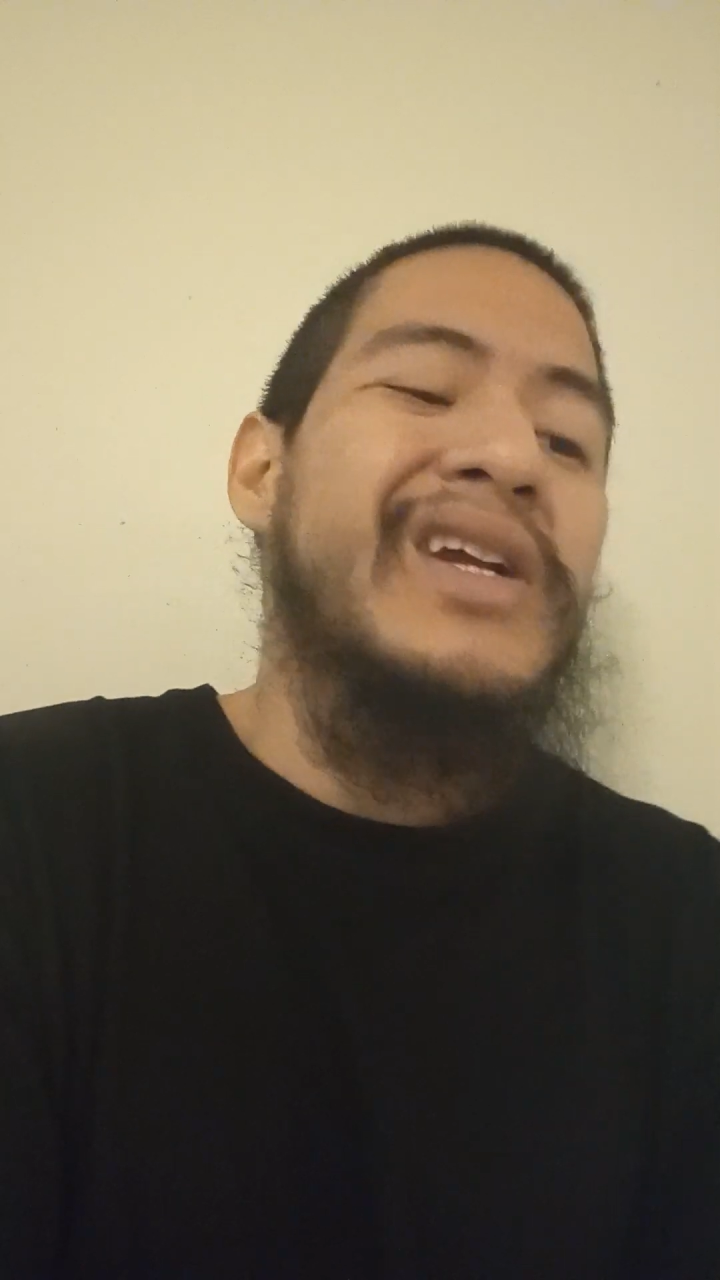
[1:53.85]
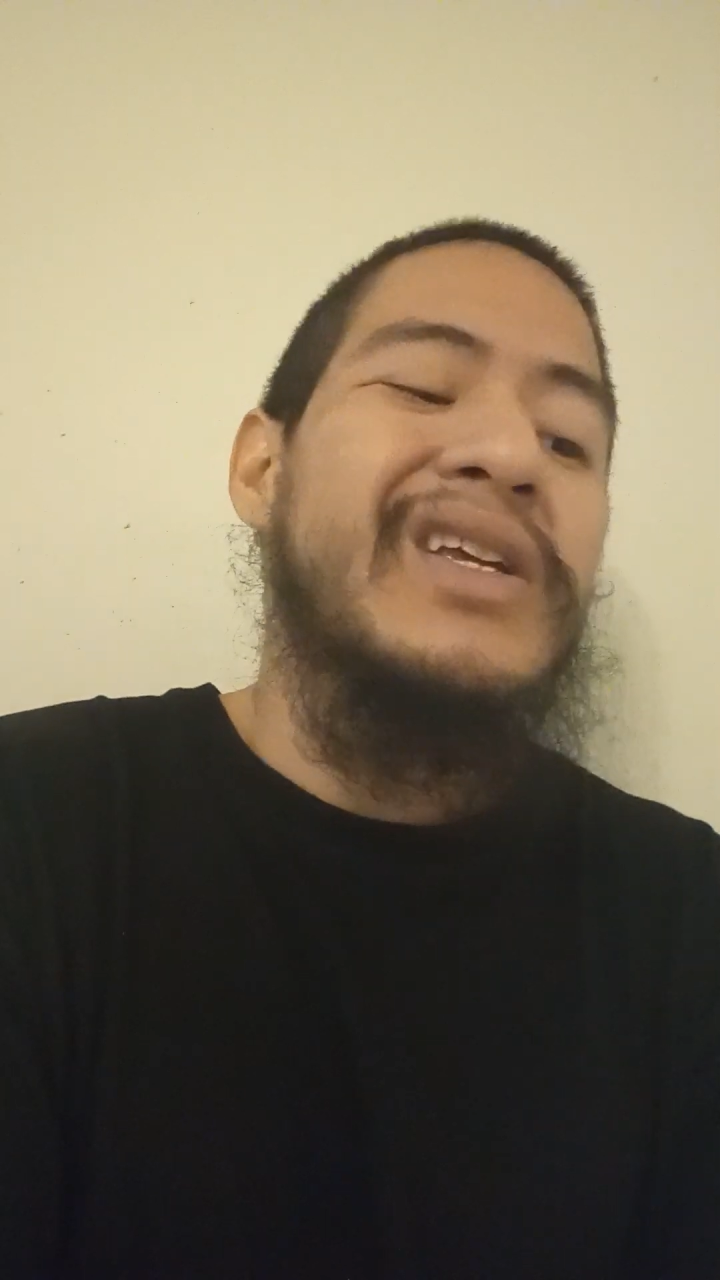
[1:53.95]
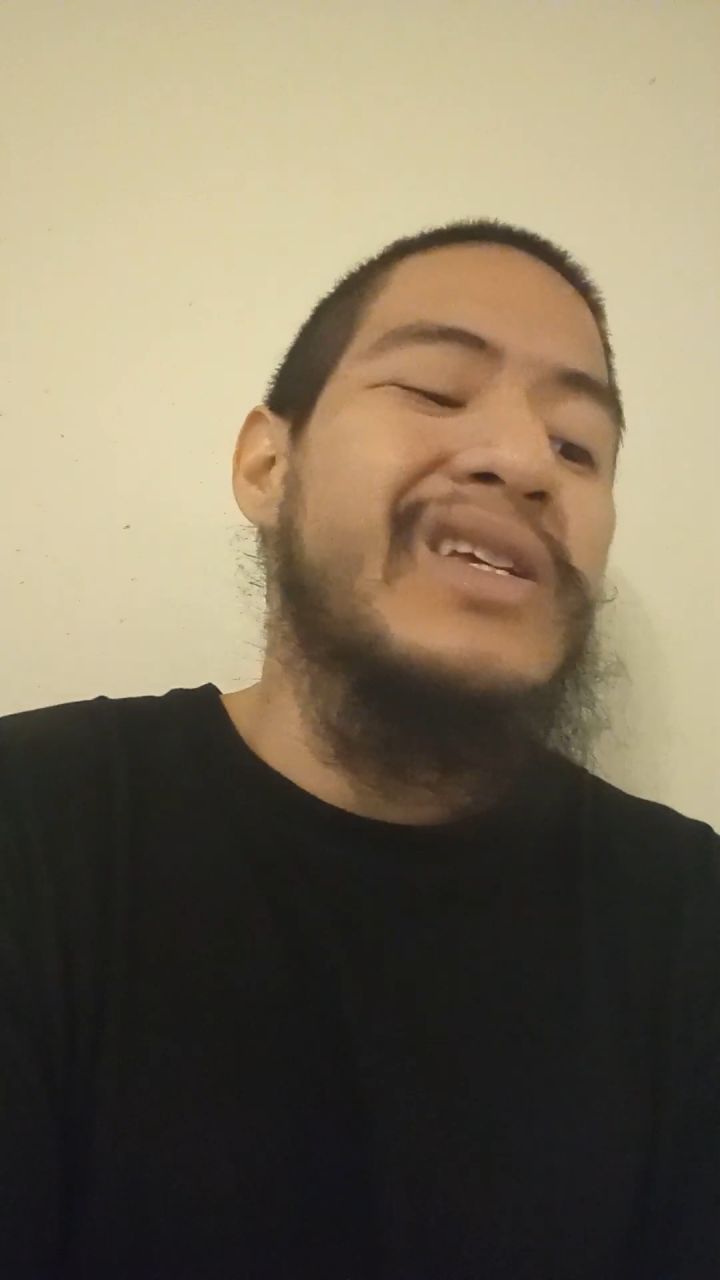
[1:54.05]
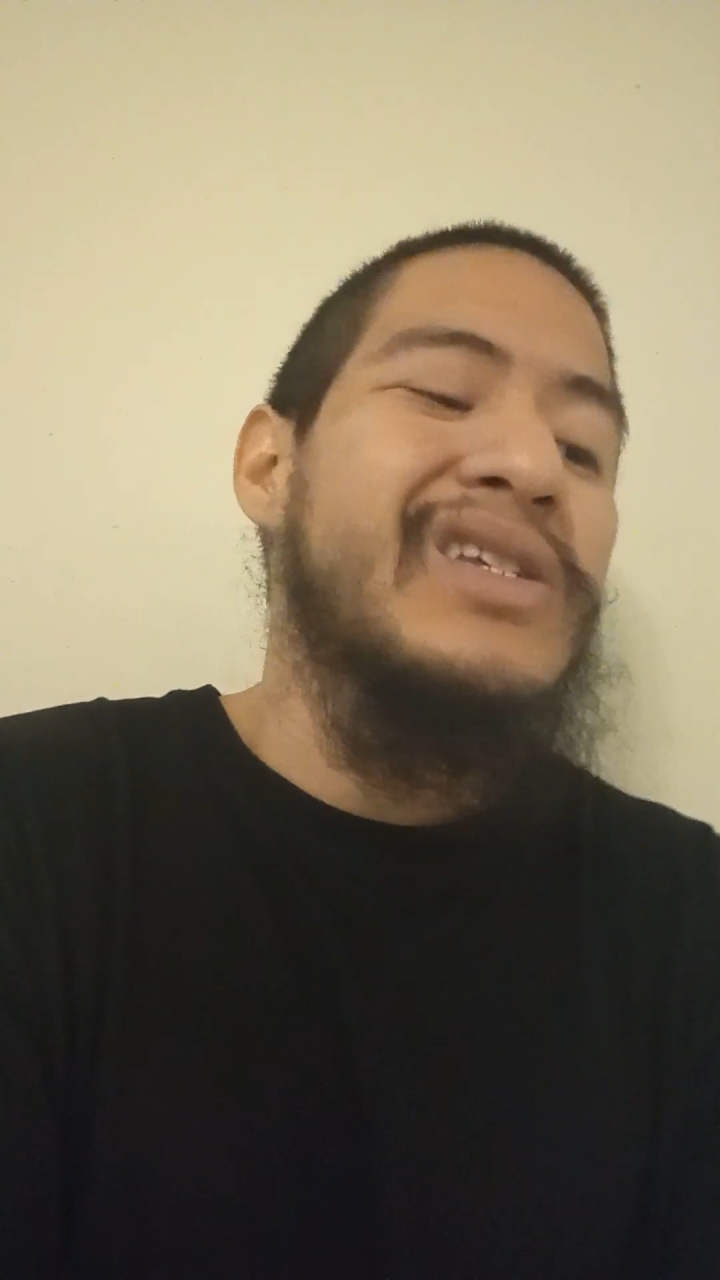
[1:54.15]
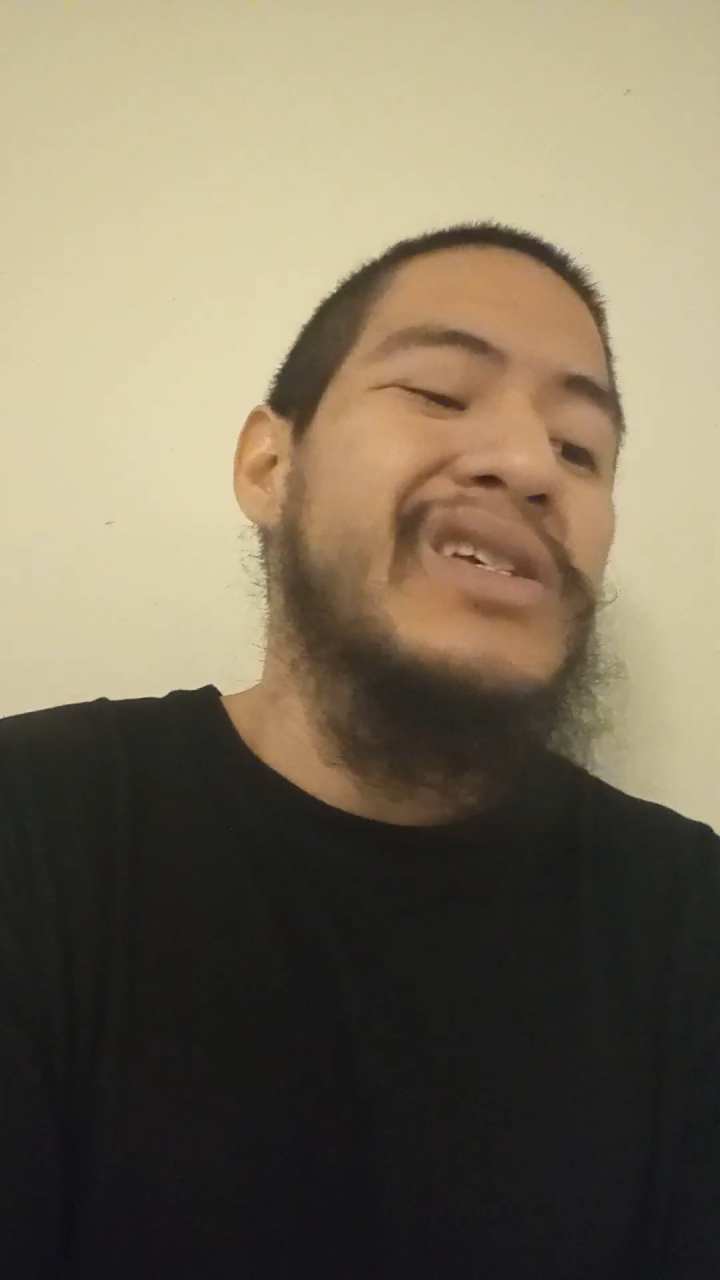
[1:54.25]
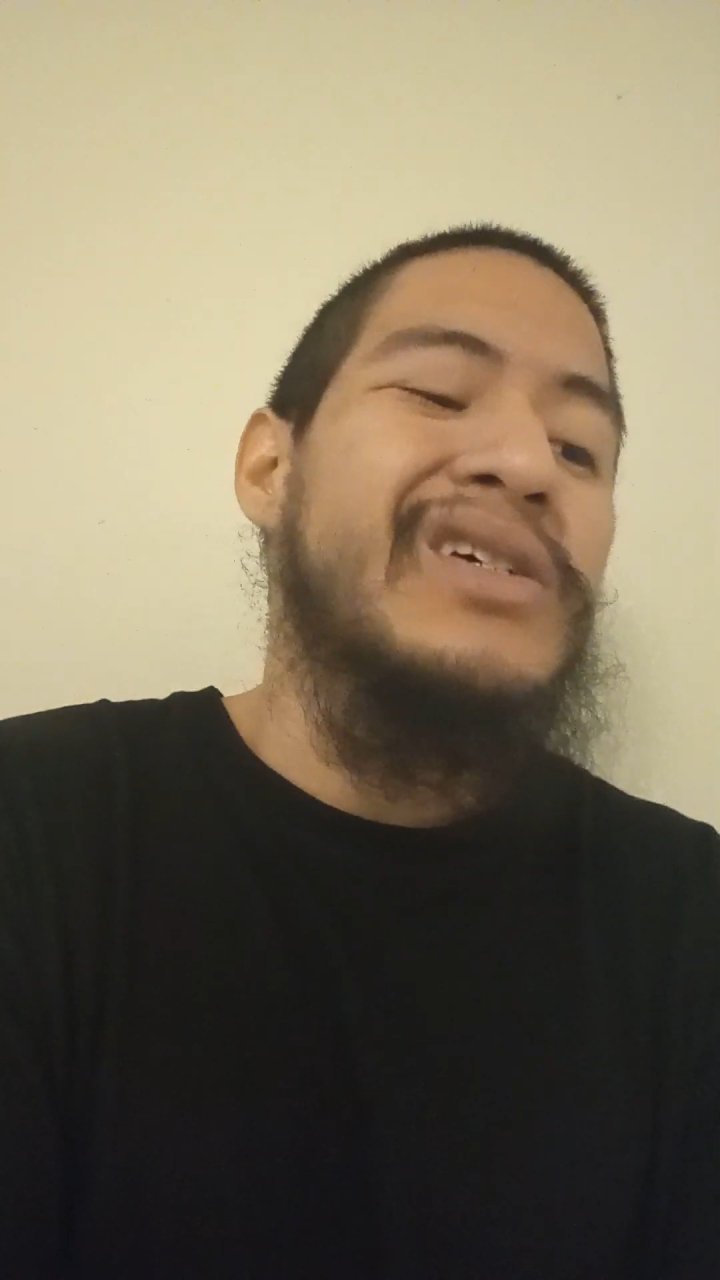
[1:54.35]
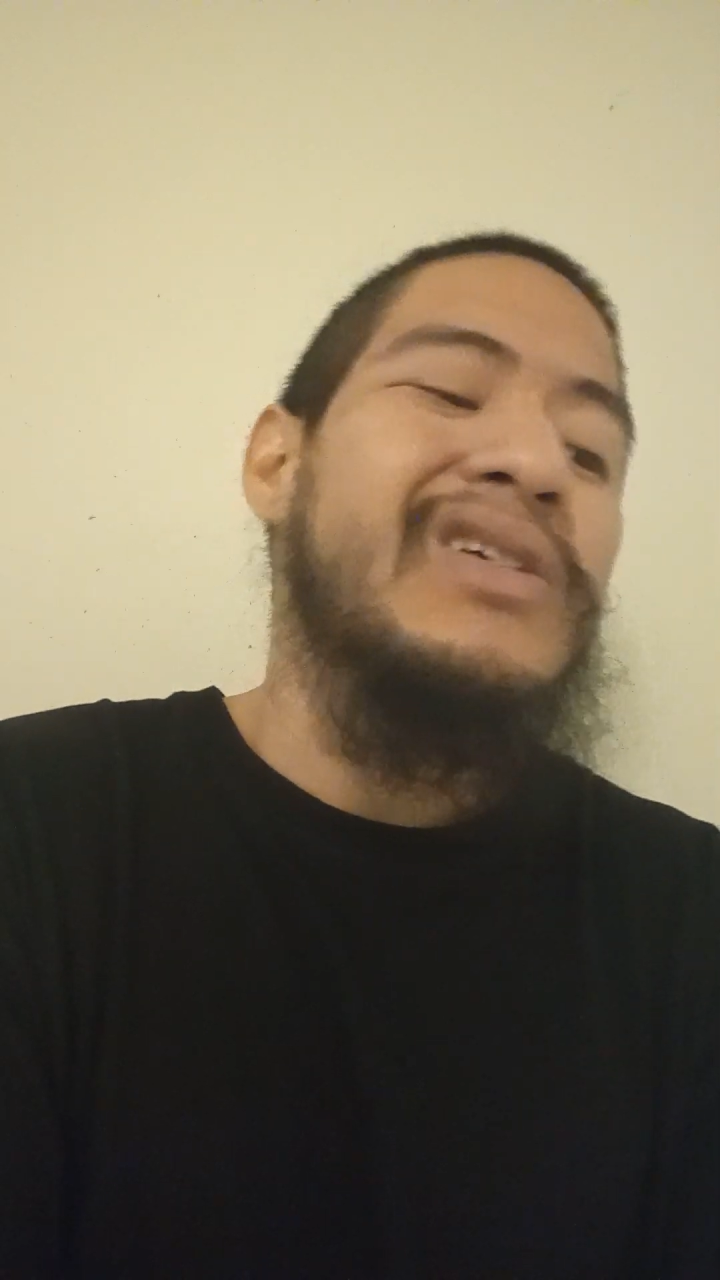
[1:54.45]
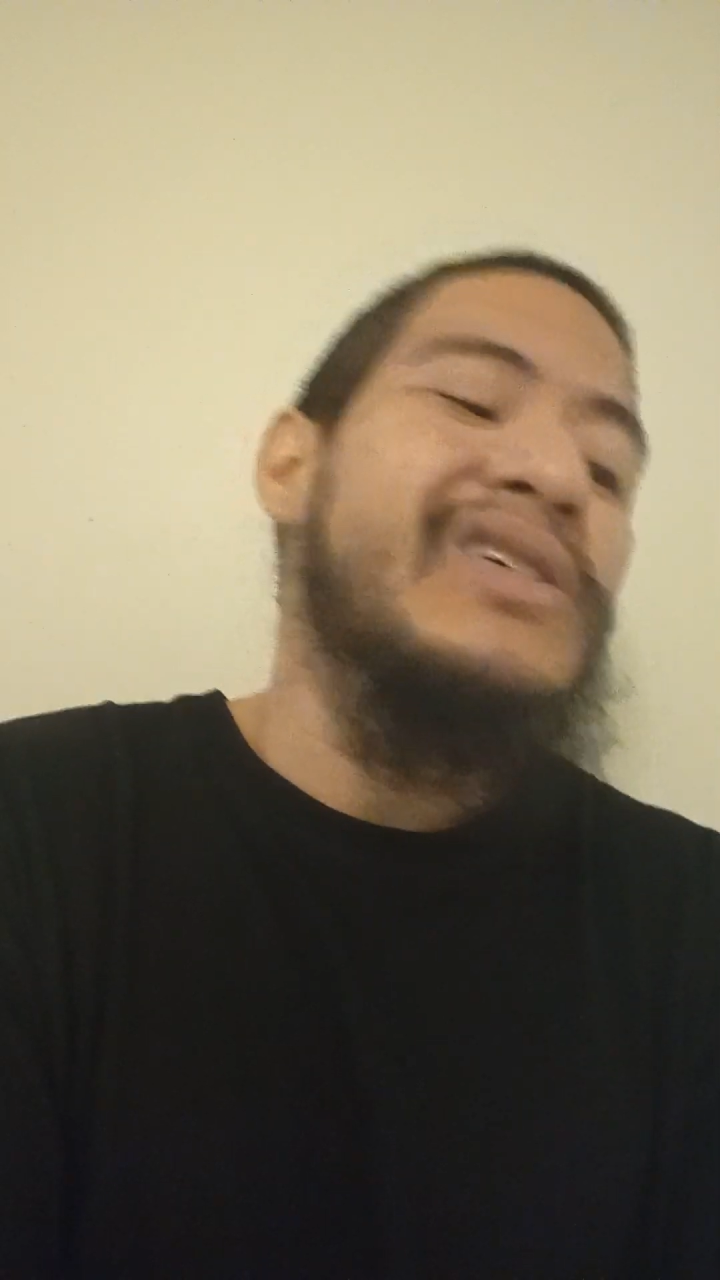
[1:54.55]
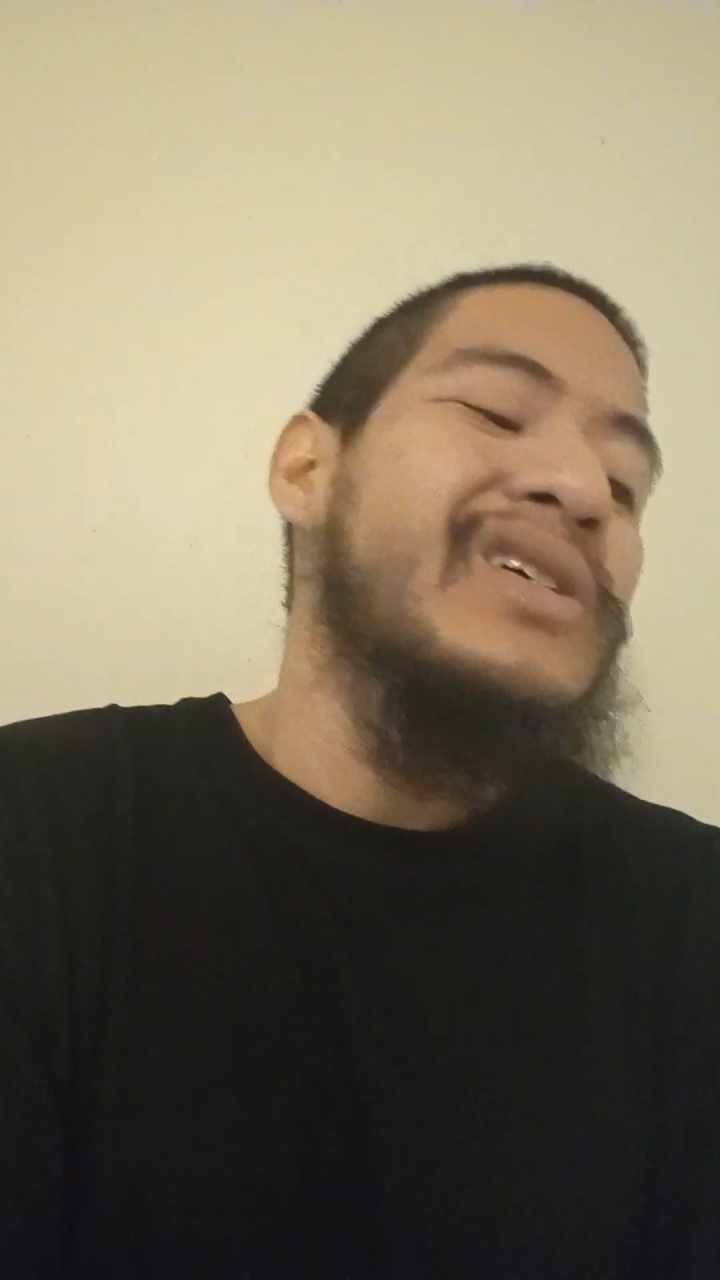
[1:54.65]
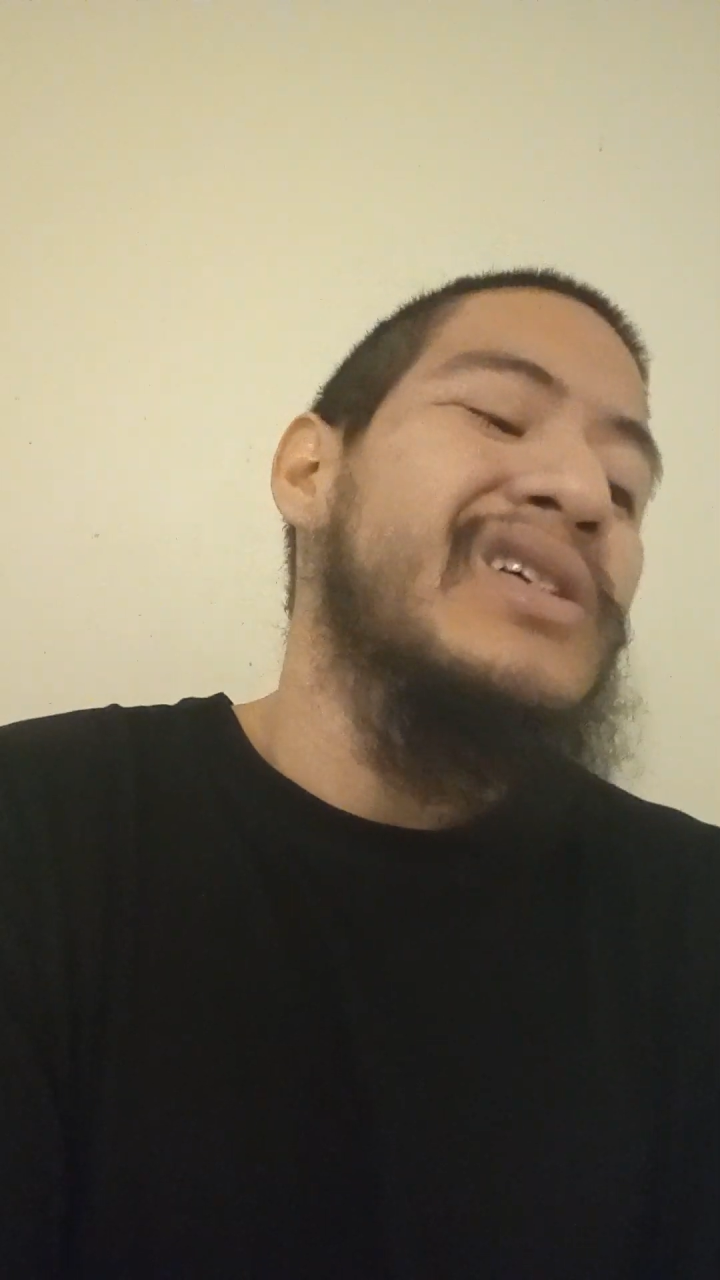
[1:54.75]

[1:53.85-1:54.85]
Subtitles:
and get your